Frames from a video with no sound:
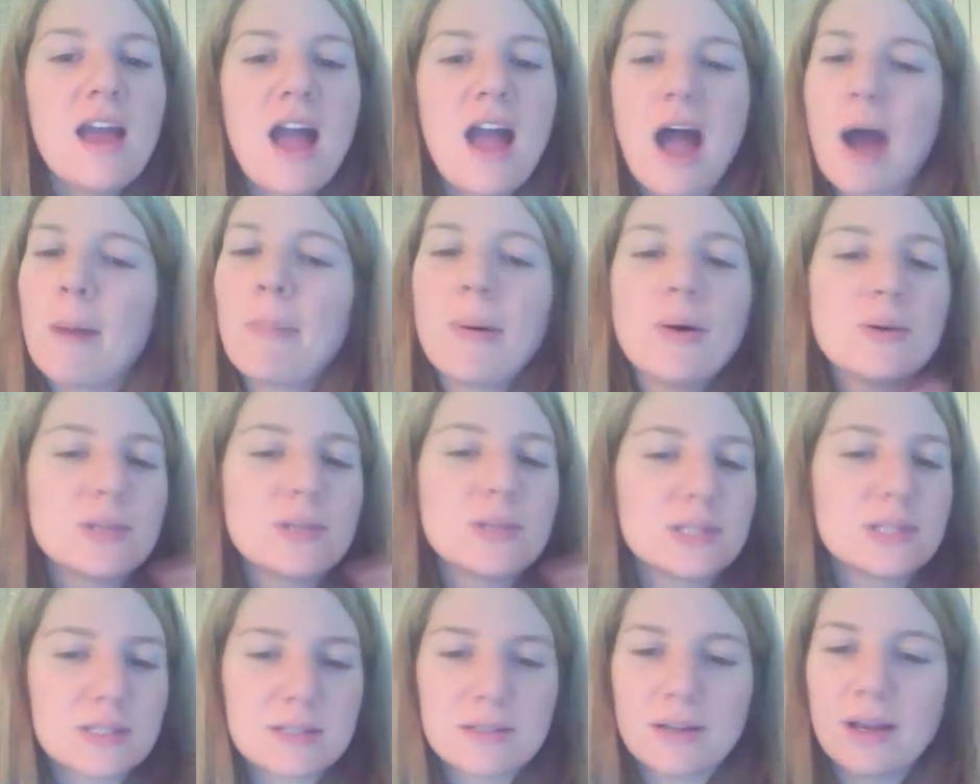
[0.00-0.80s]
I'll
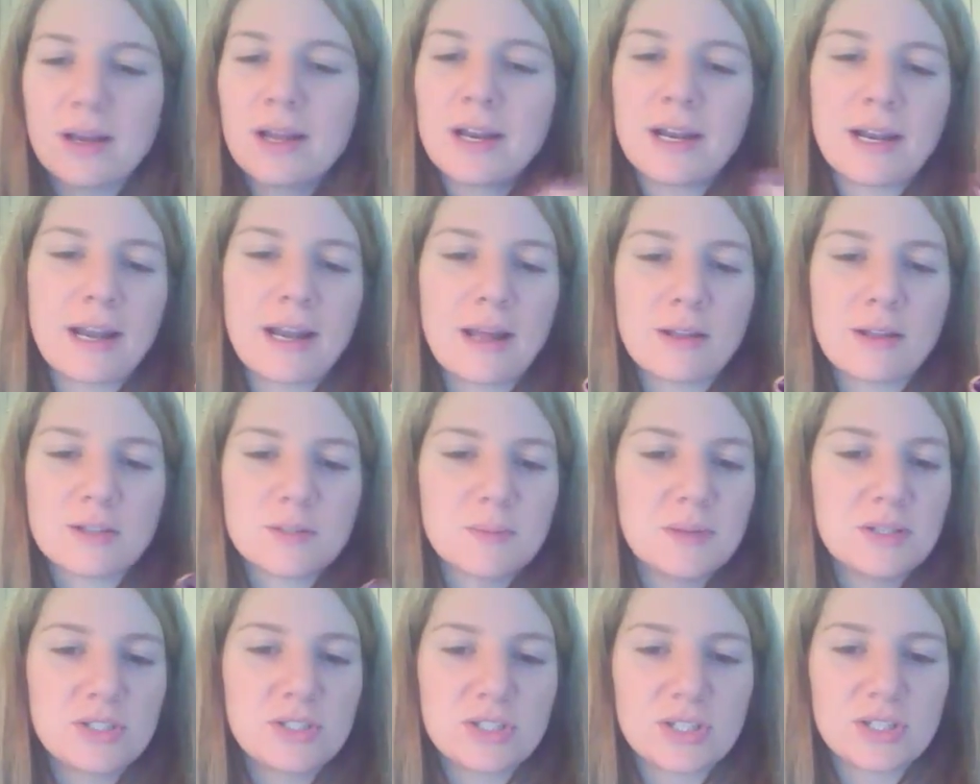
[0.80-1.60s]
post an
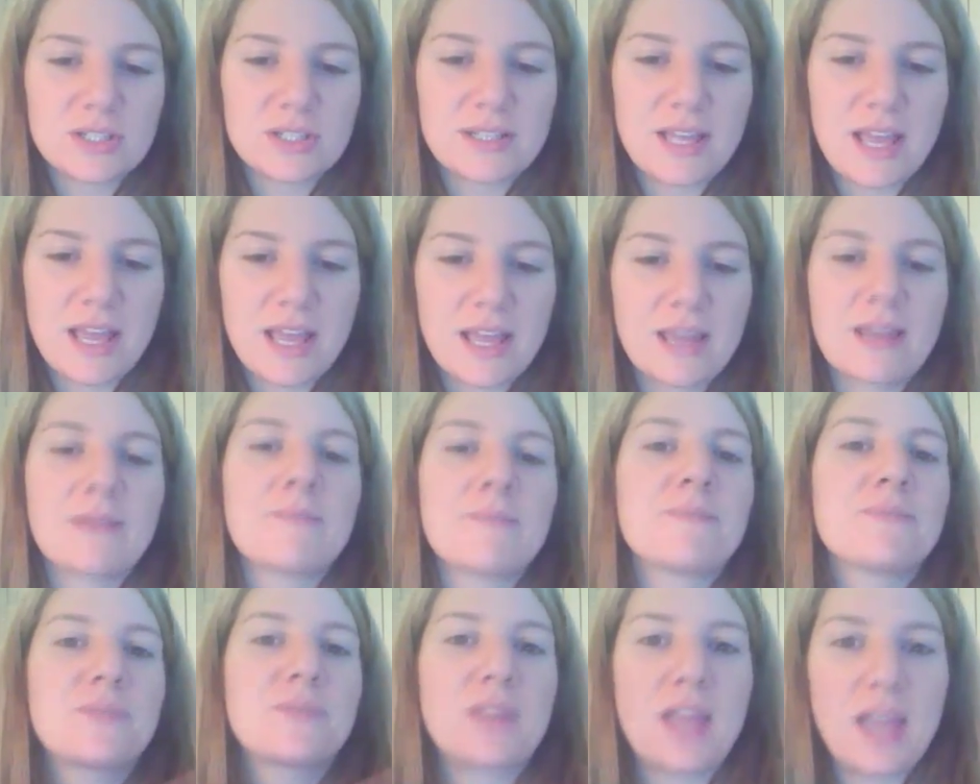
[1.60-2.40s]
announcement just
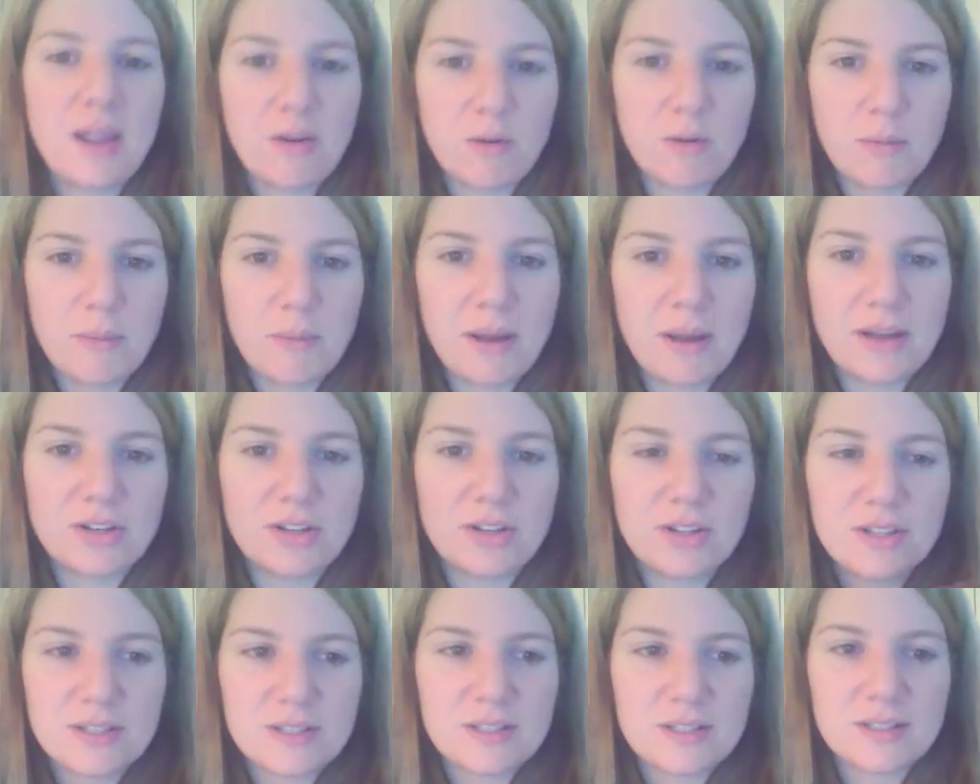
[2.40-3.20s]
saying, hey,
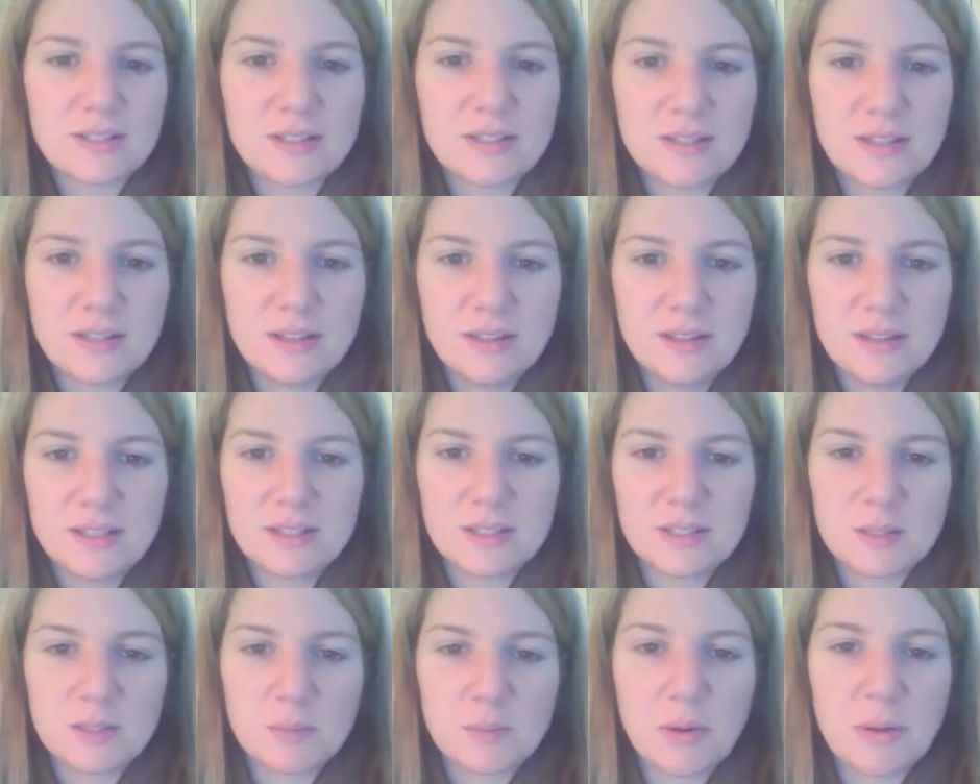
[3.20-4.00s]
reminder, this is the
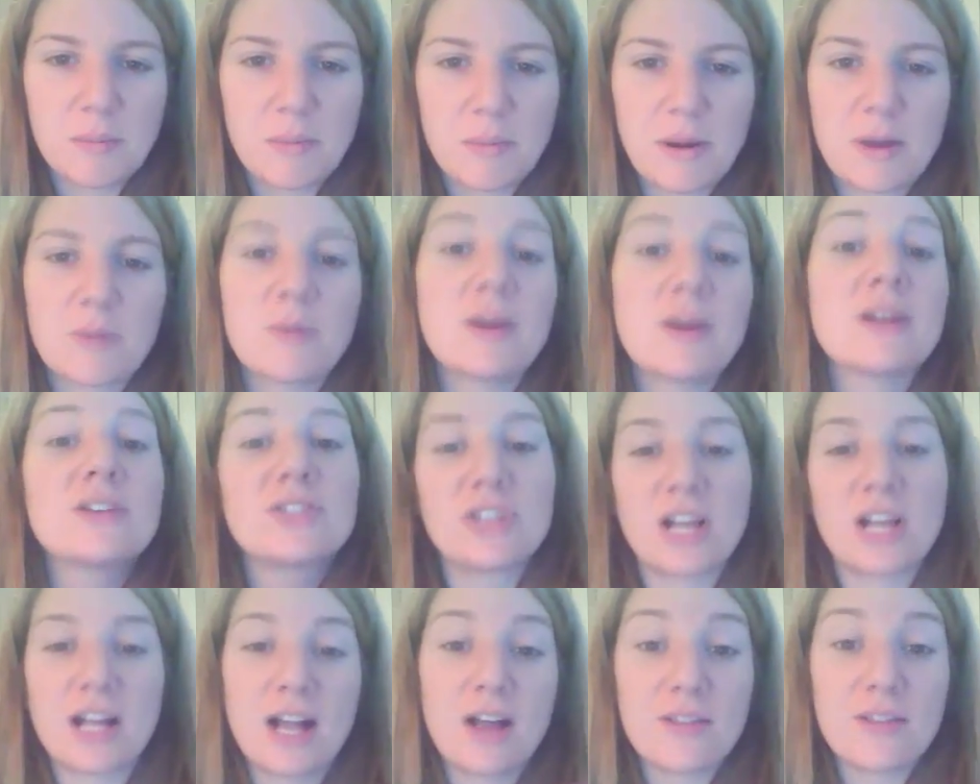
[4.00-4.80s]
spring break week.
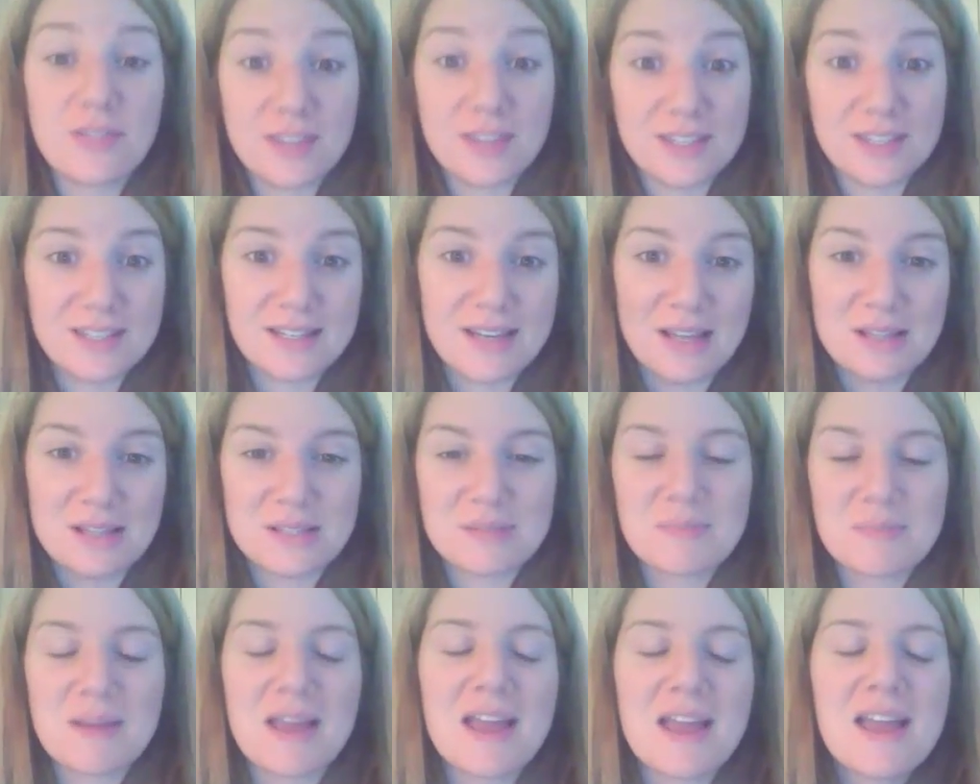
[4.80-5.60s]
Check out this
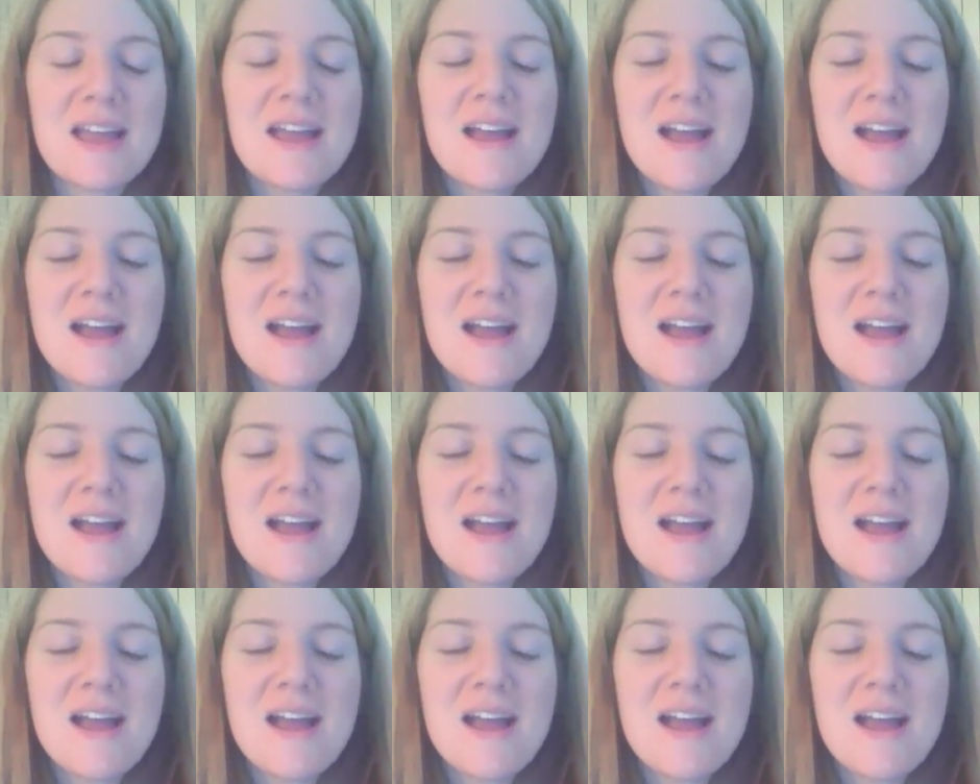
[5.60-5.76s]
announcement.